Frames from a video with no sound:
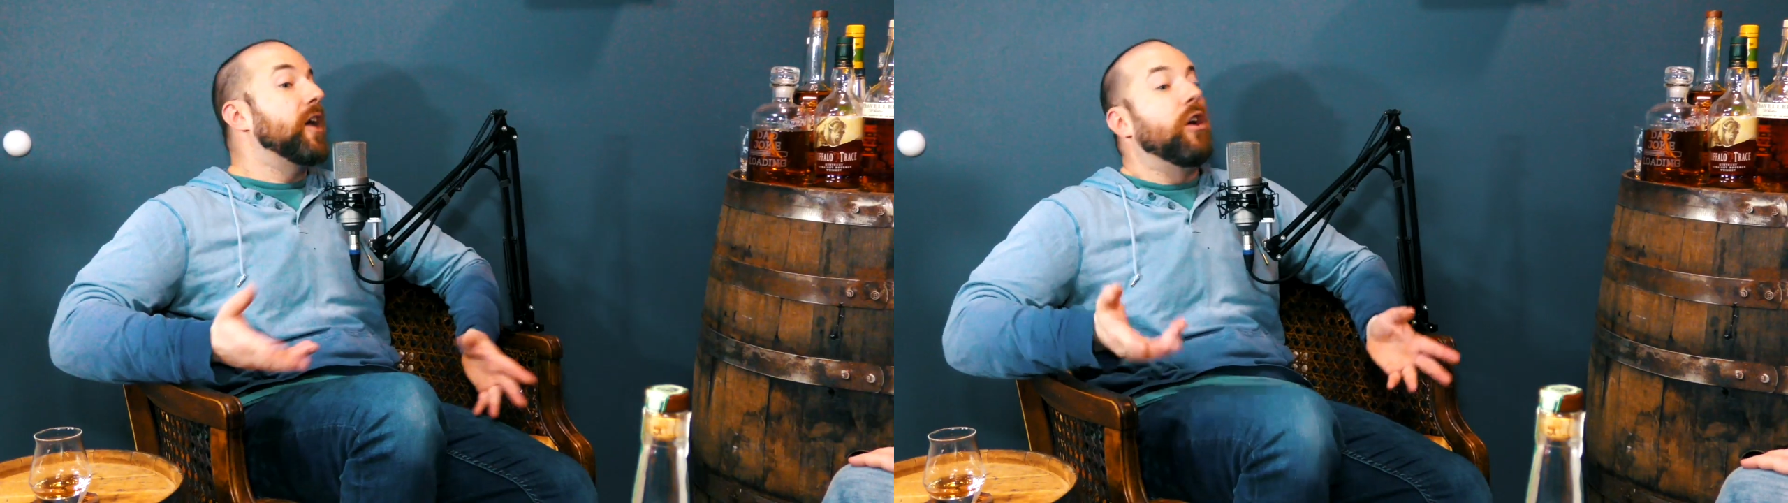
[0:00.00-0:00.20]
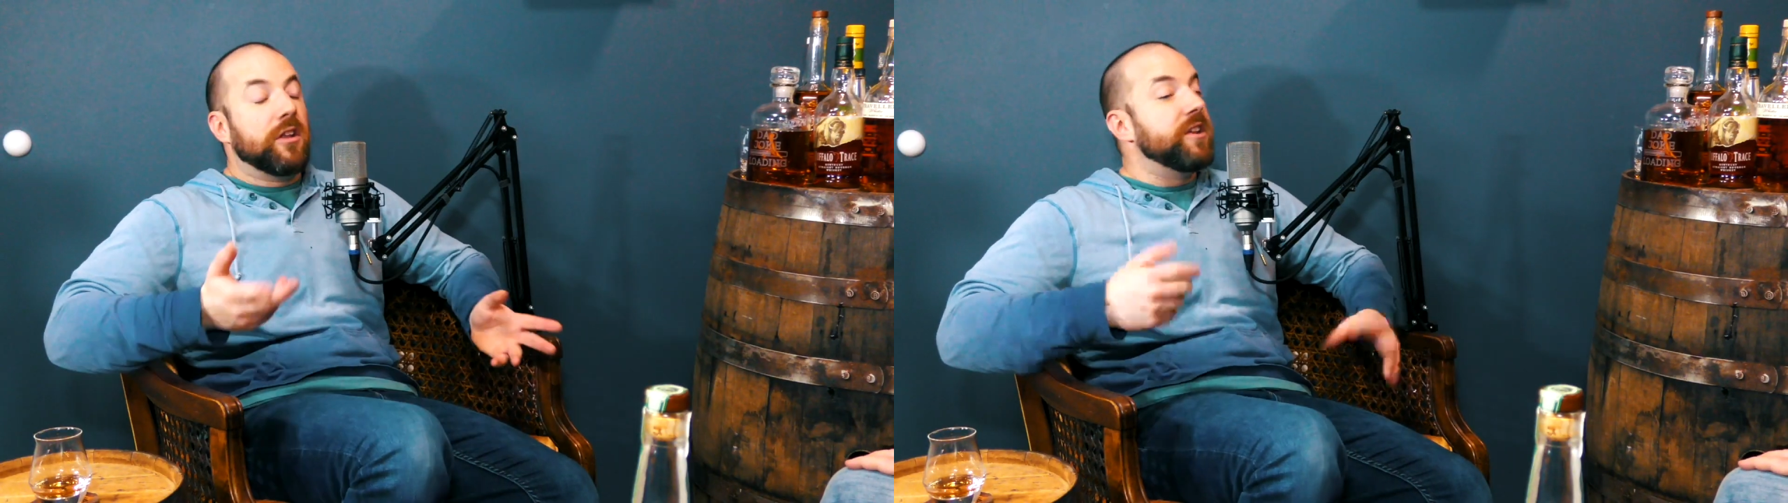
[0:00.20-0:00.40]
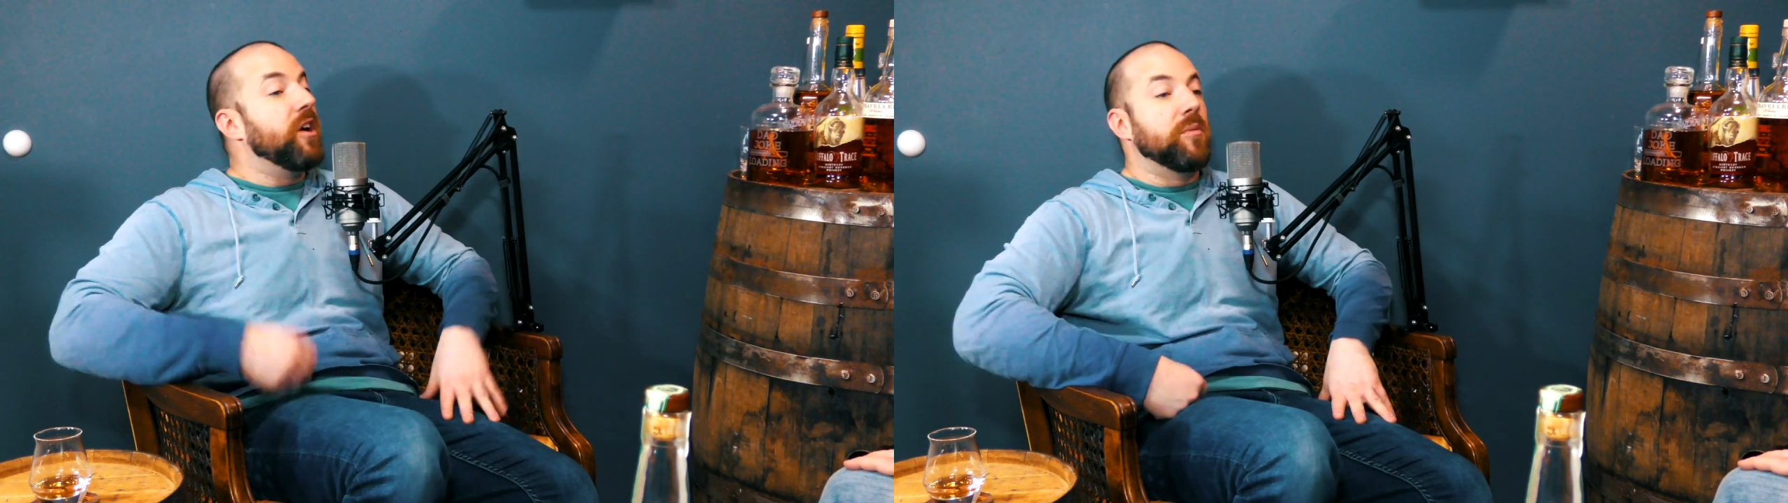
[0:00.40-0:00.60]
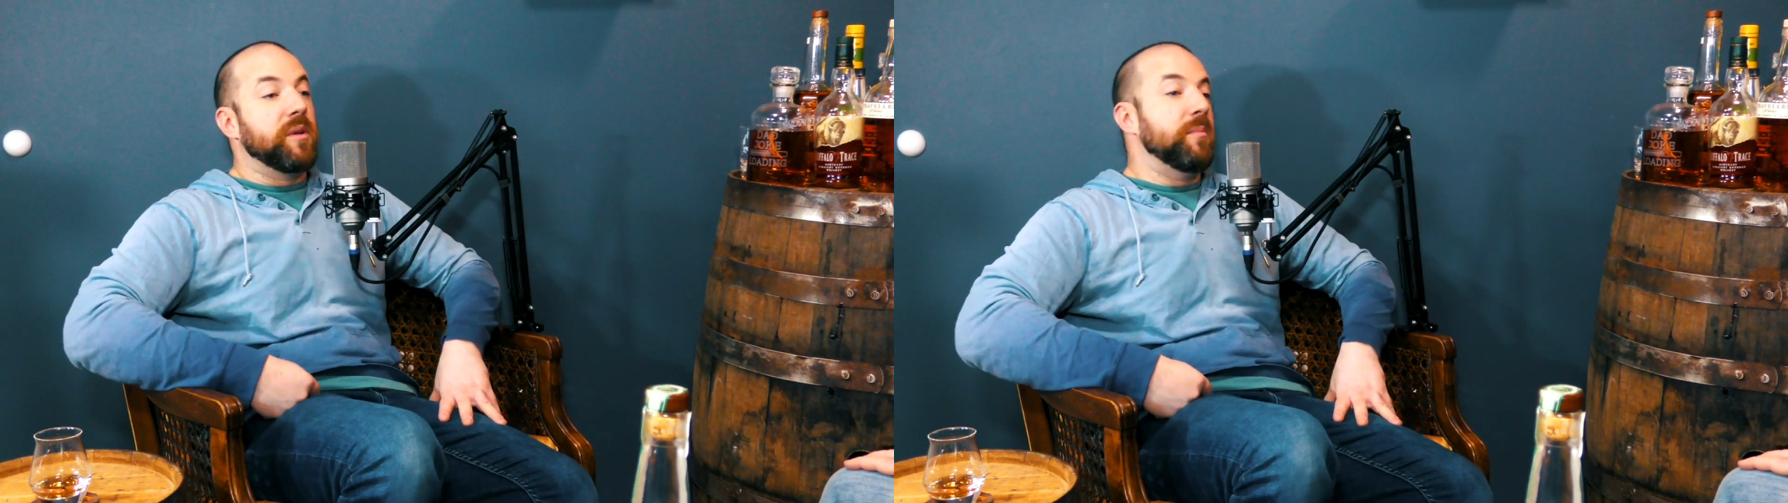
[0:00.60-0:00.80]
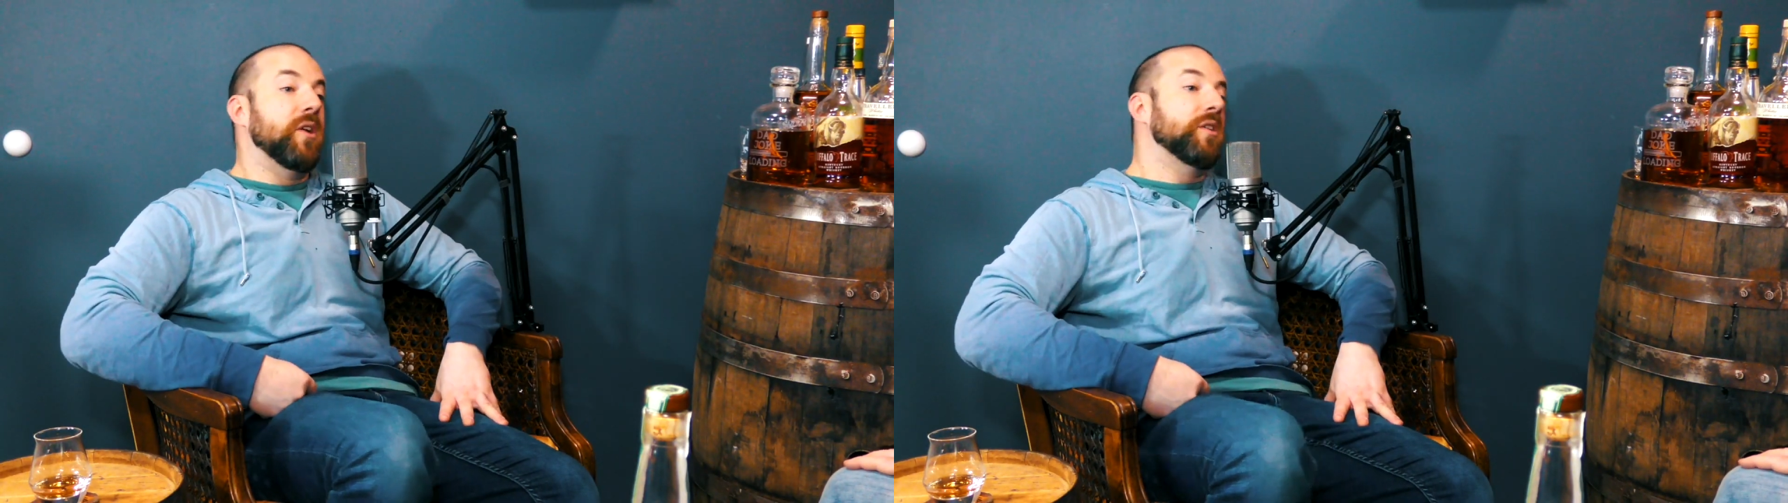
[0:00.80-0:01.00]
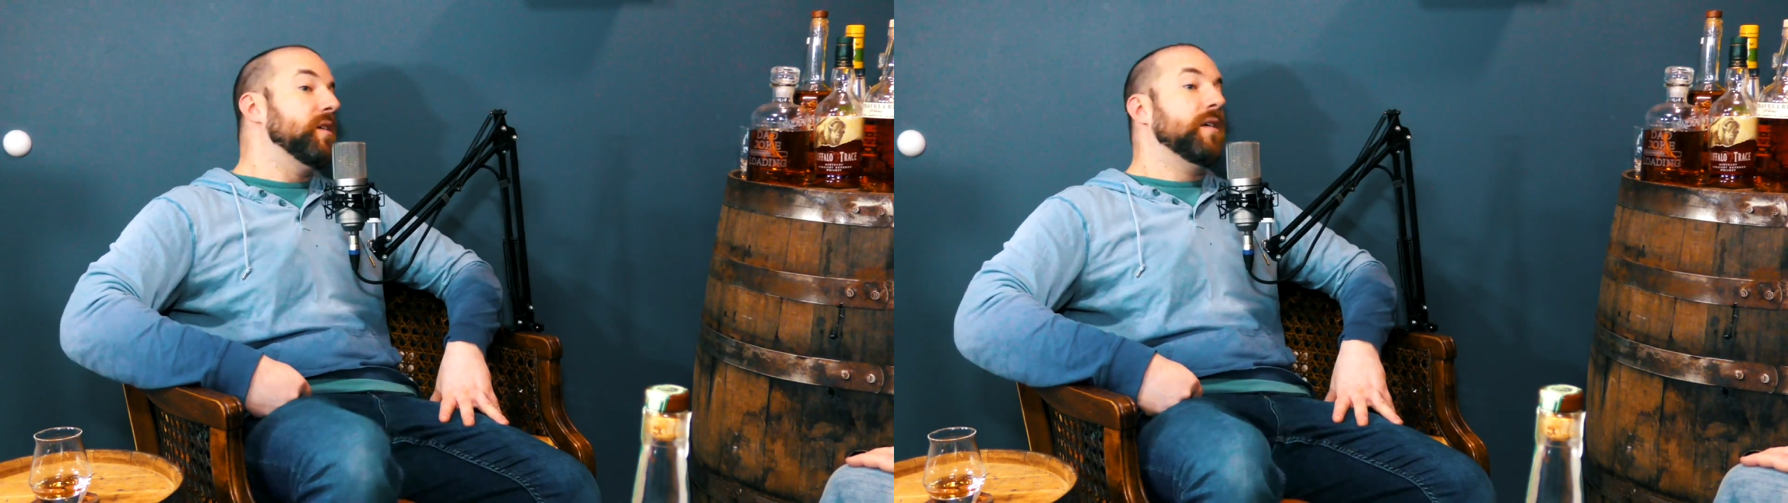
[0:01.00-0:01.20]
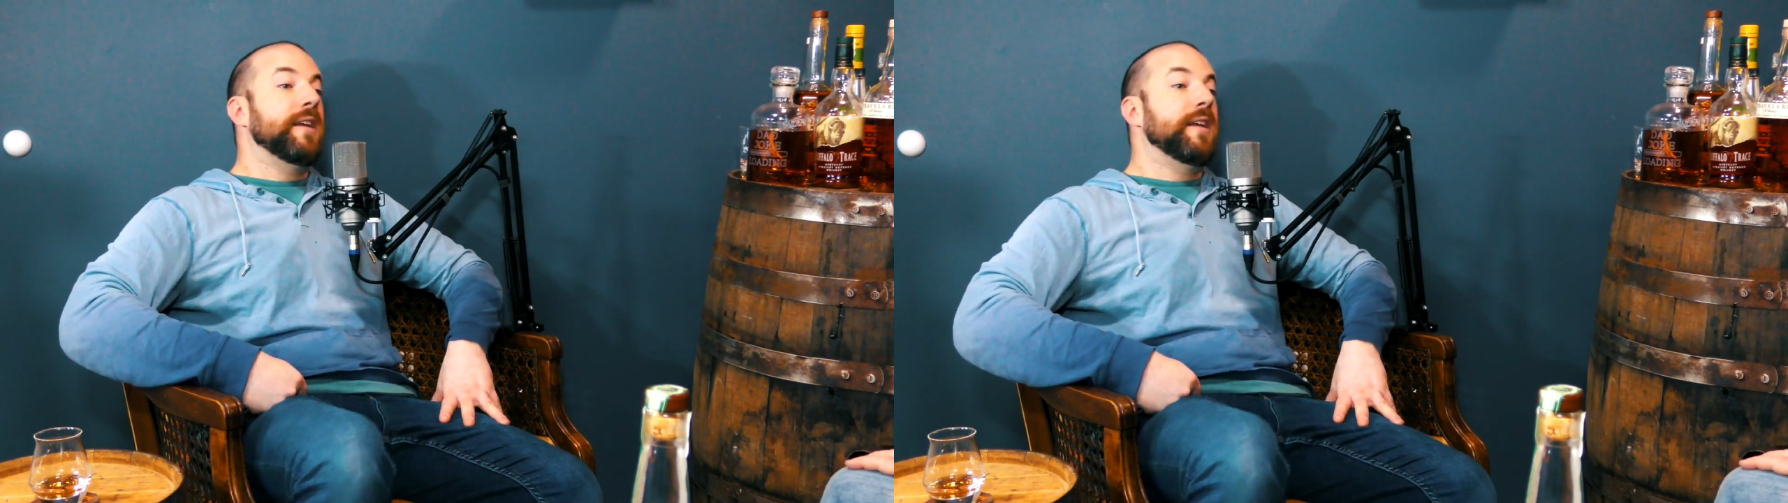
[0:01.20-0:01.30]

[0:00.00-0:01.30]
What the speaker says: called it almond milk.